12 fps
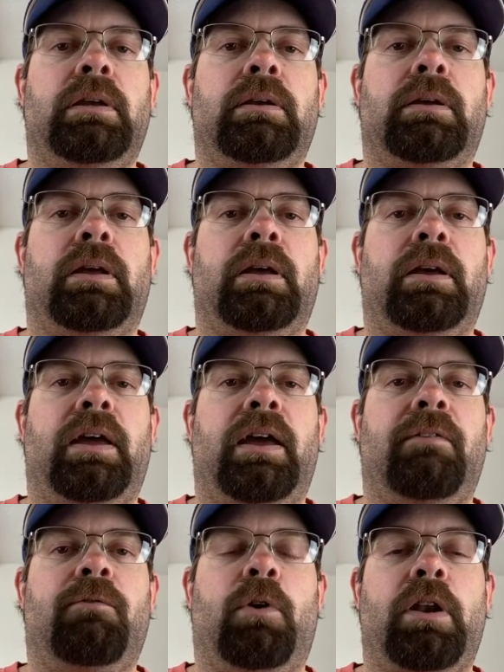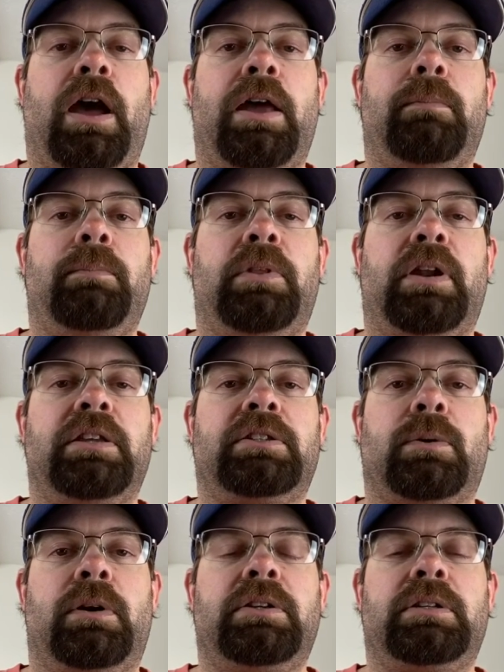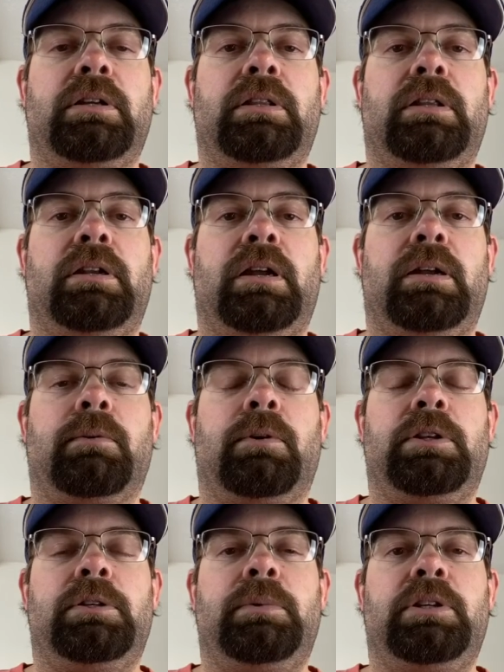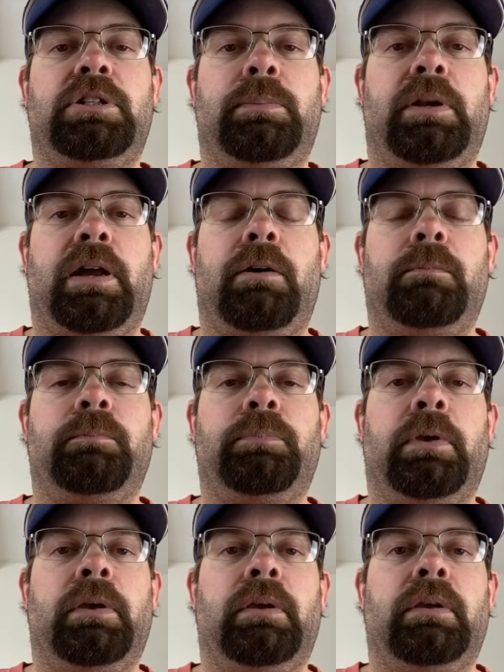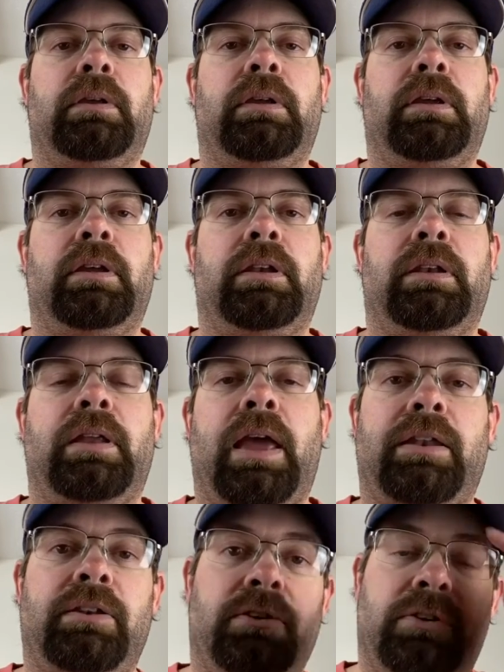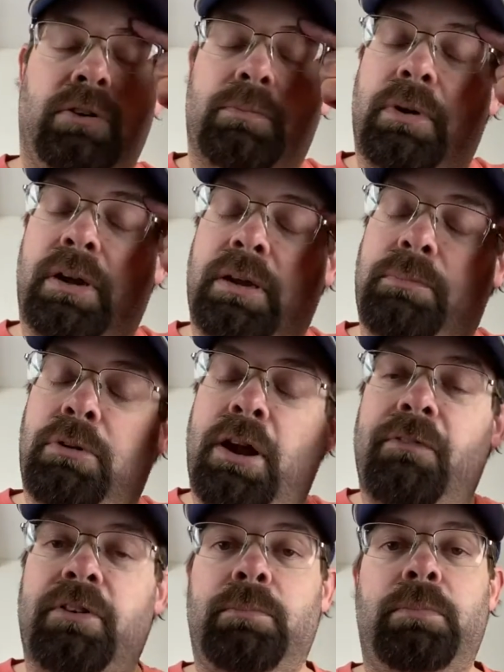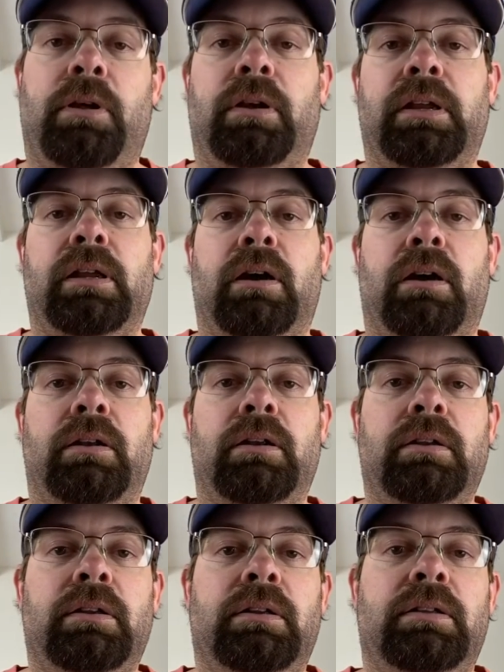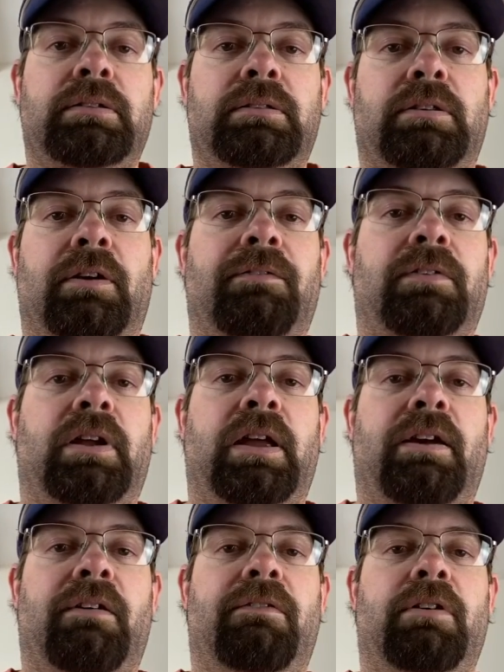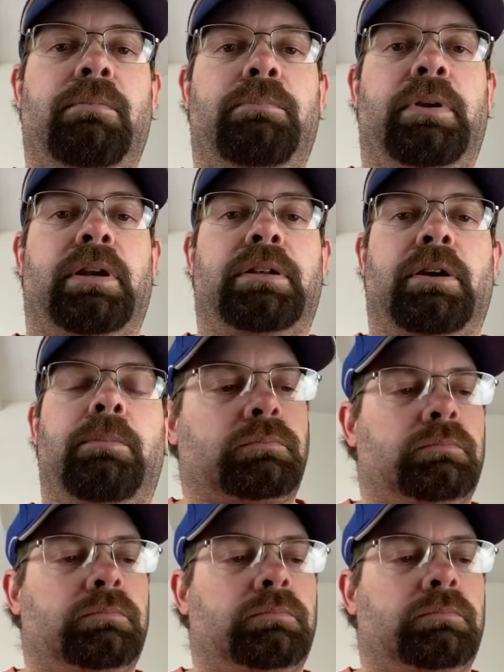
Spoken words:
I have 1 item that I sourced that I am going to be shipping out and adding to my profitability on stuff that I have picked up.